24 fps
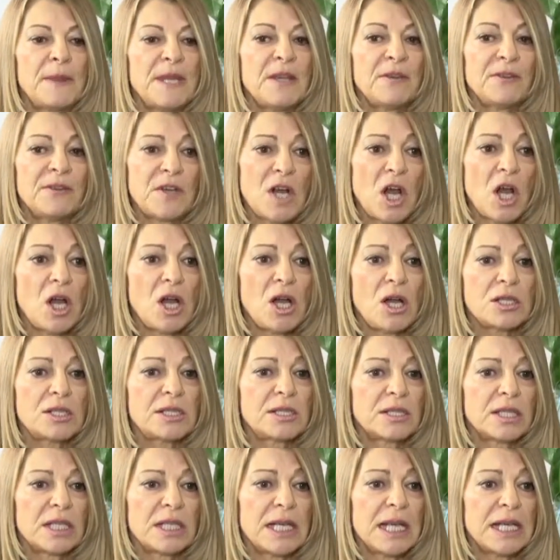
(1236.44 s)
If
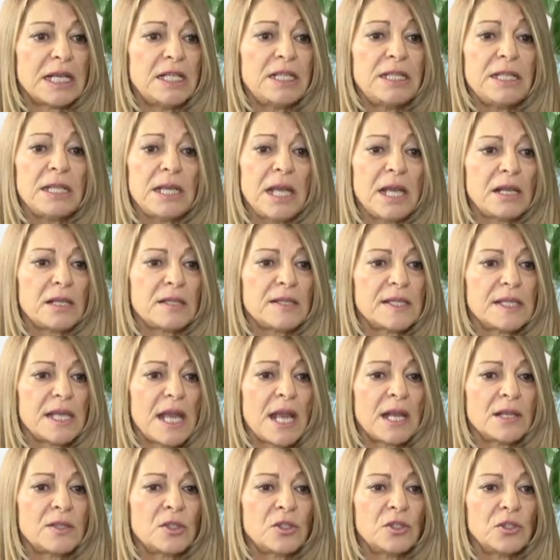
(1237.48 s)
not in anything else,
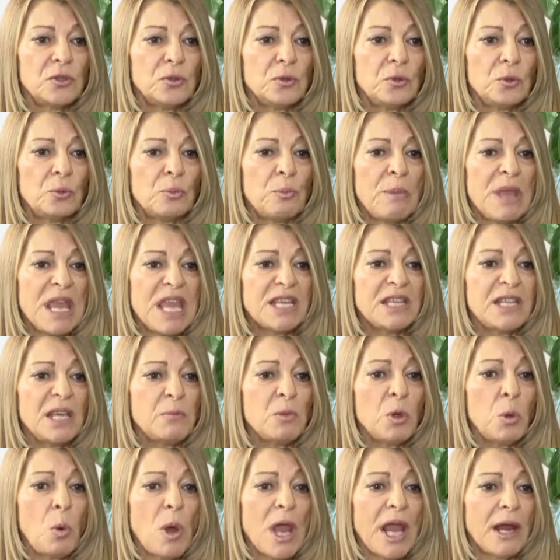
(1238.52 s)
then to make them
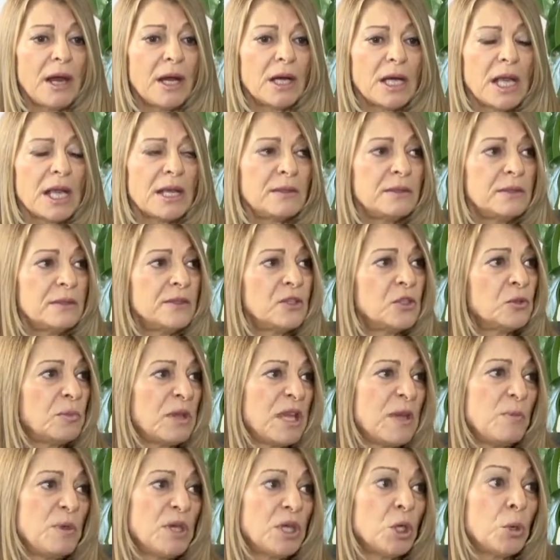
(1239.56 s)
aware and to
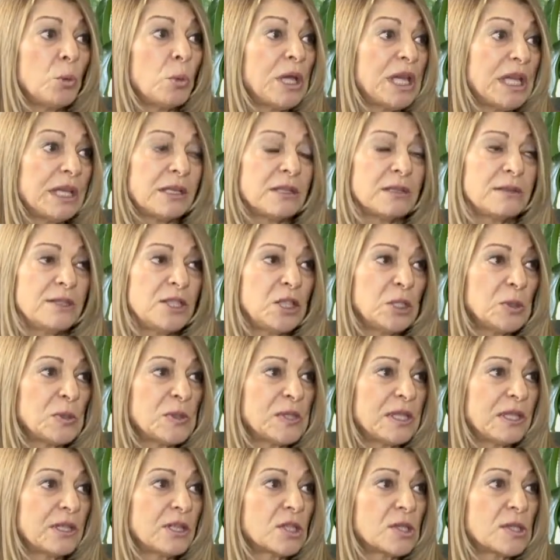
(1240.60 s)
maybe awaken those
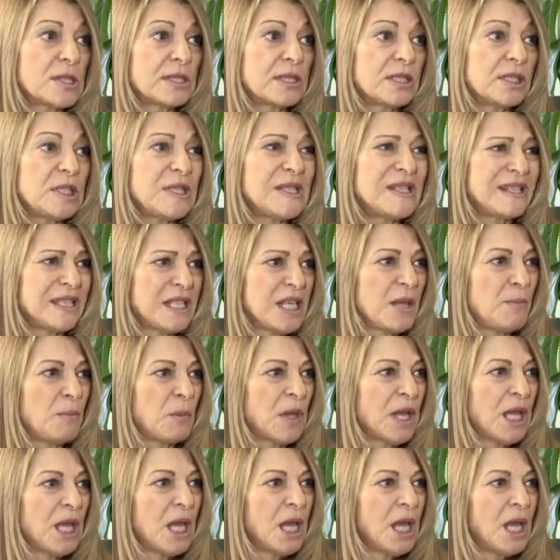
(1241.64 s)
that are still asleep,
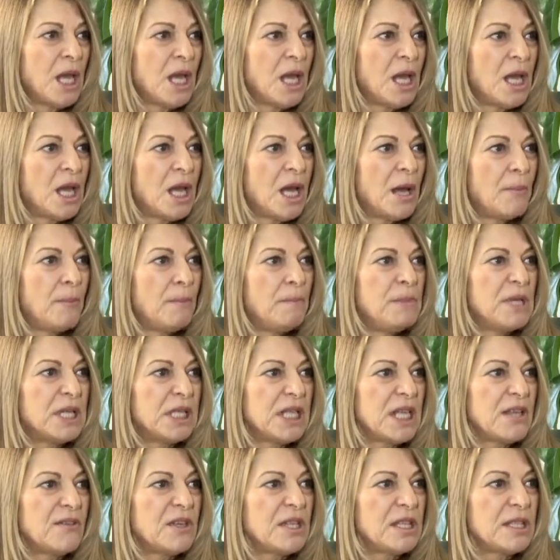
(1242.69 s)

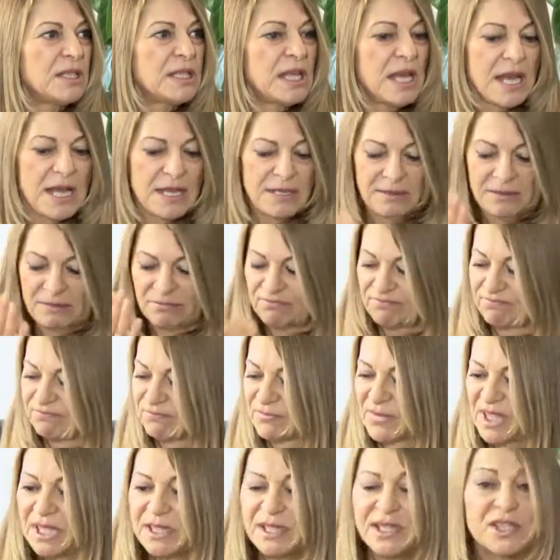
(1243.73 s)
believing that
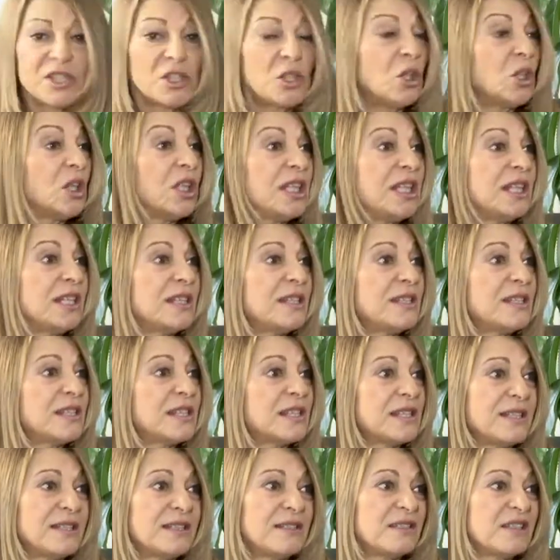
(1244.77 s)
this is all it is
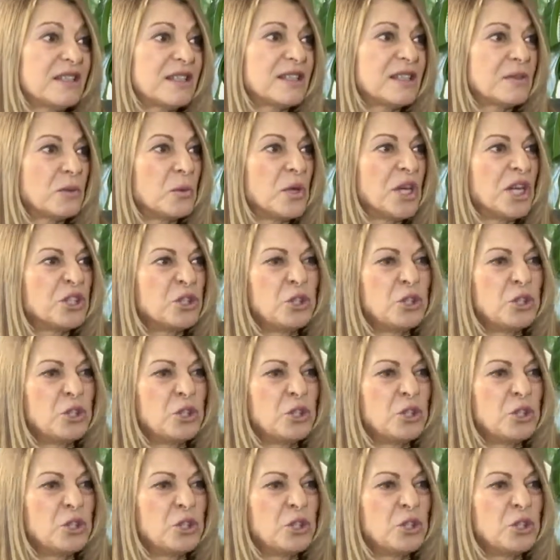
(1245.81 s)
and we are